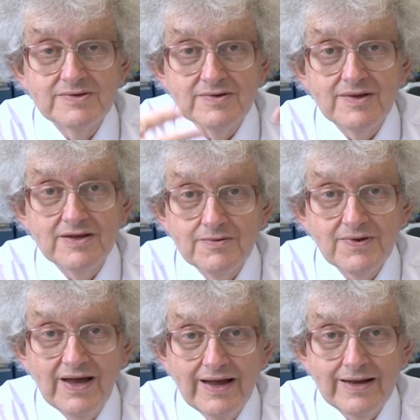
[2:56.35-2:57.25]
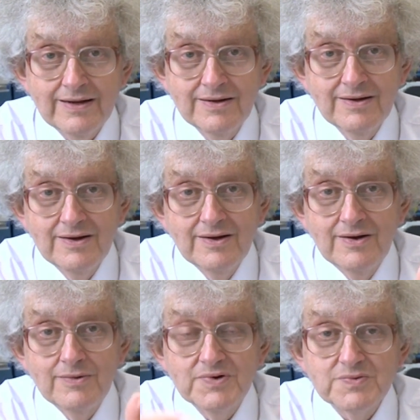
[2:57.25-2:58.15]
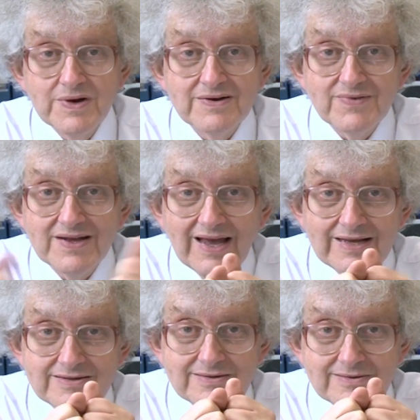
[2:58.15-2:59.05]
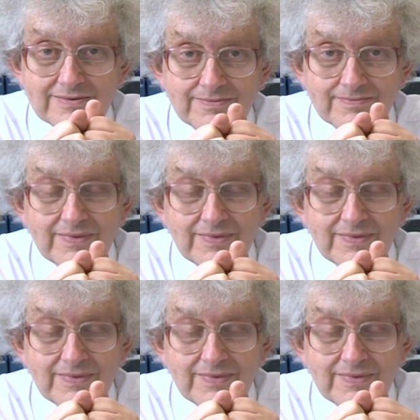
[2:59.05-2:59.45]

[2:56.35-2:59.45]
to the UK was one of the guests.